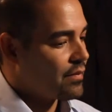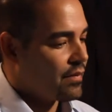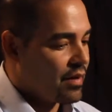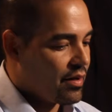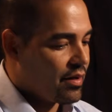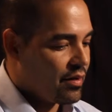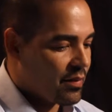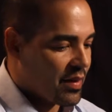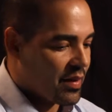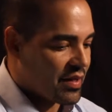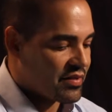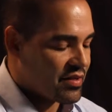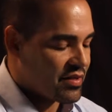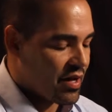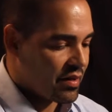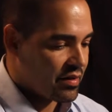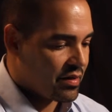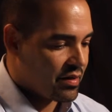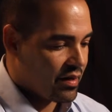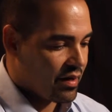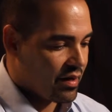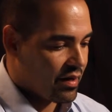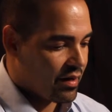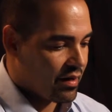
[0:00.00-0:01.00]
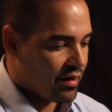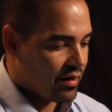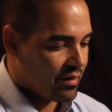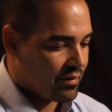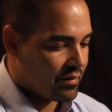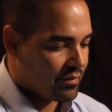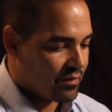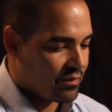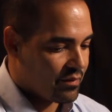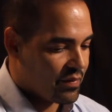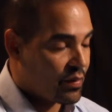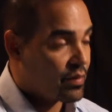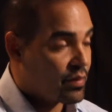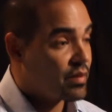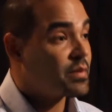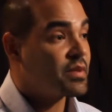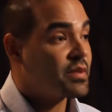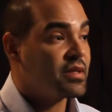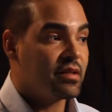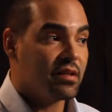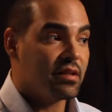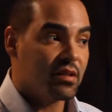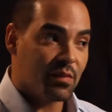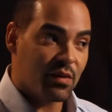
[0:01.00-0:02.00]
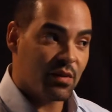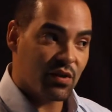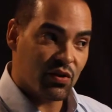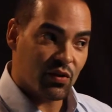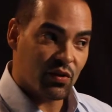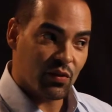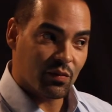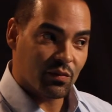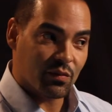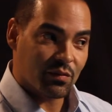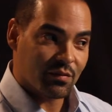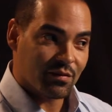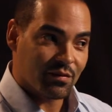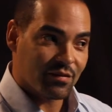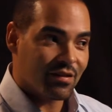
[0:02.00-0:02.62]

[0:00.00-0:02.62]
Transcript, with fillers: you know my son um, been with him since he's been two